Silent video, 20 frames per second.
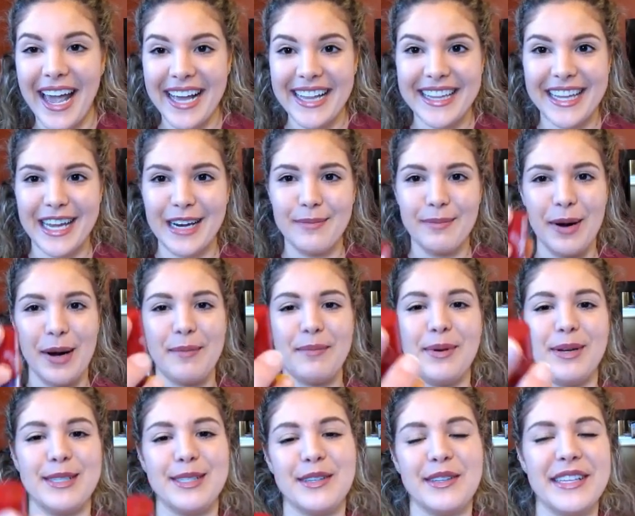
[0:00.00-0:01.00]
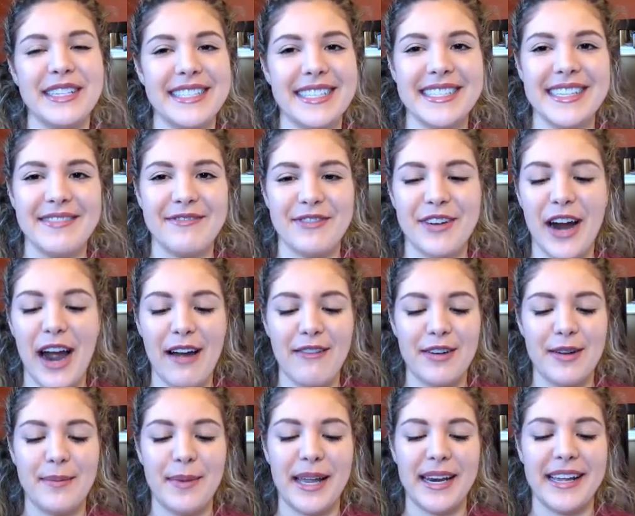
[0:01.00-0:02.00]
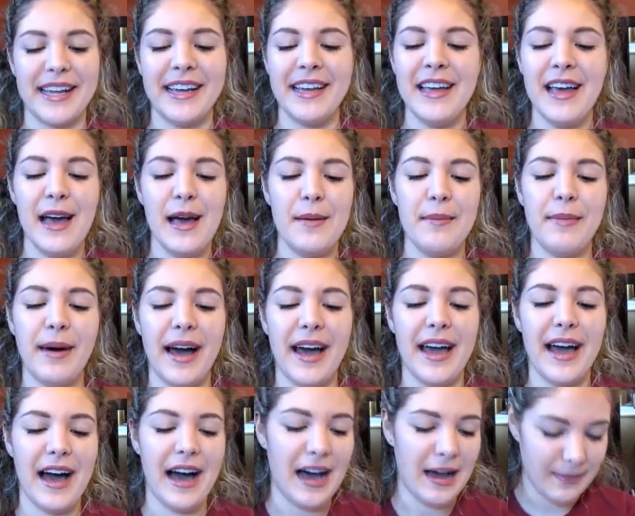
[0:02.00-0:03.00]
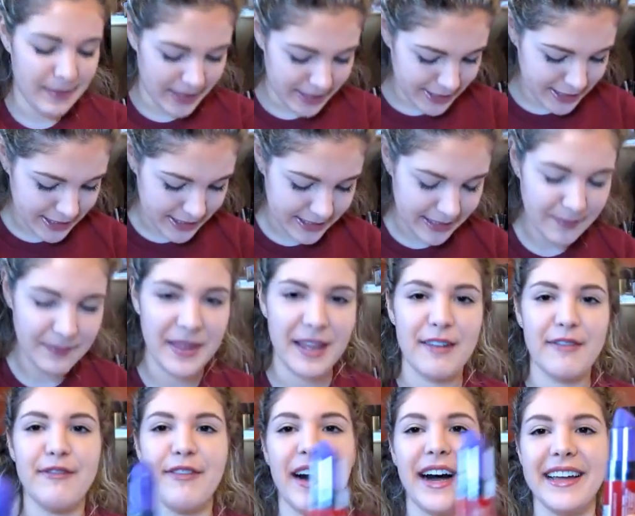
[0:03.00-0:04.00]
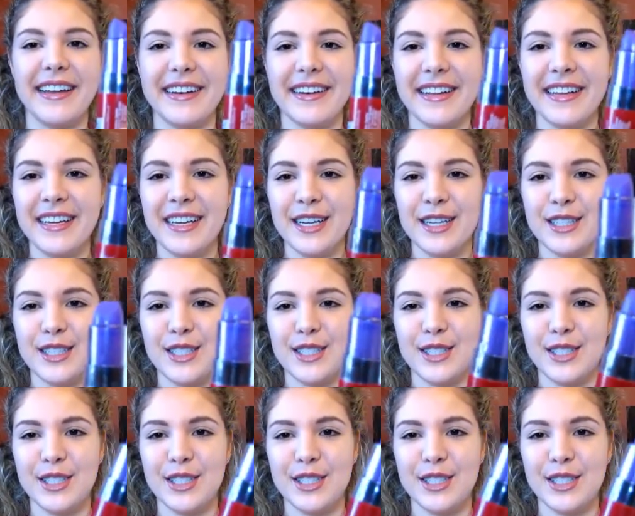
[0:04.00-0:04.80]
alien purple, so this isn't for everybody, but it's just something fun to